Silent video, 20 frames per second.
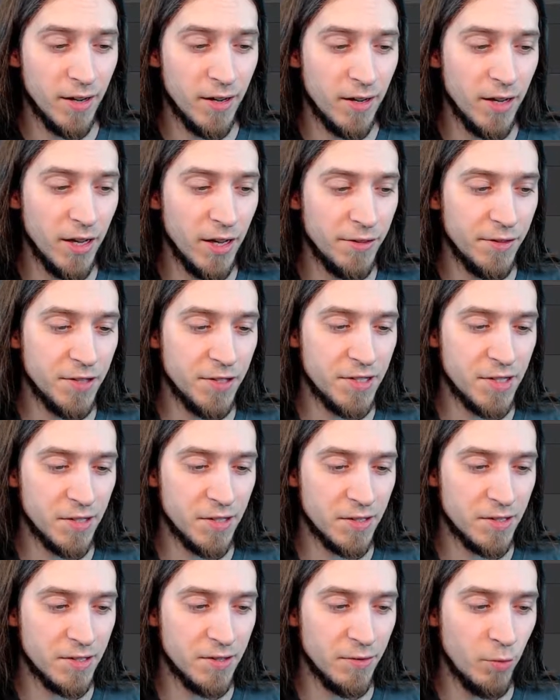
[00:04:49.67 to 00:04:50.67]
And
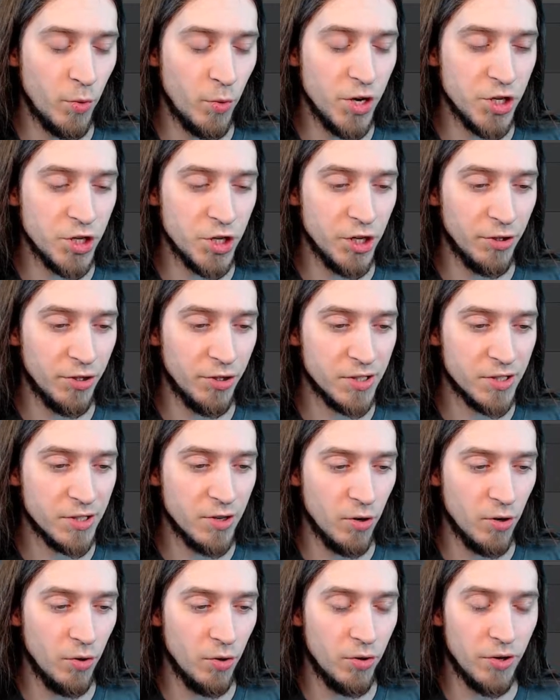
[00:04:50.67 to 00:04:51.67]
the windshield is
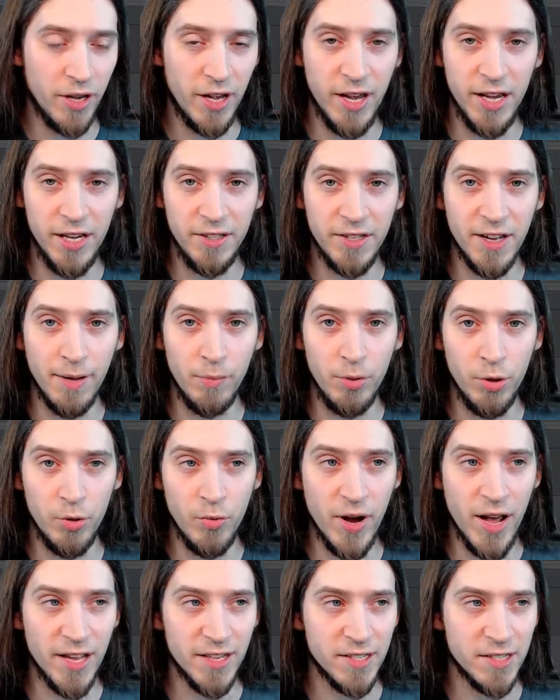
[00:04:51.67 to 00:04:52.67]
called
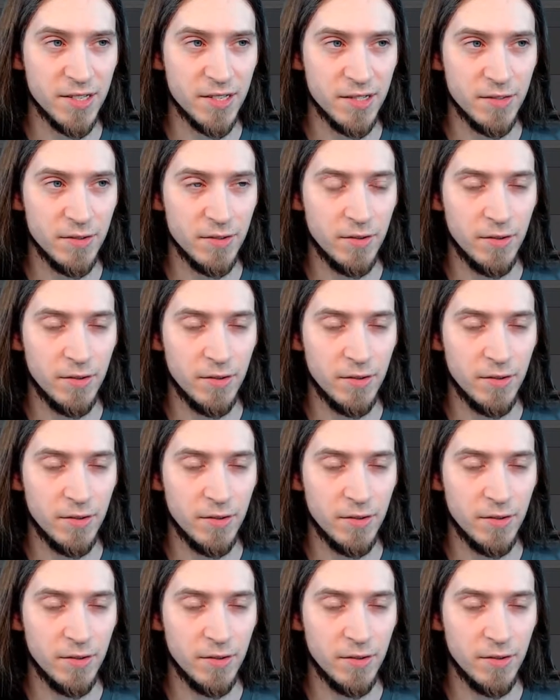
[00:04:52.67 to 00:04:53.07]
AW2S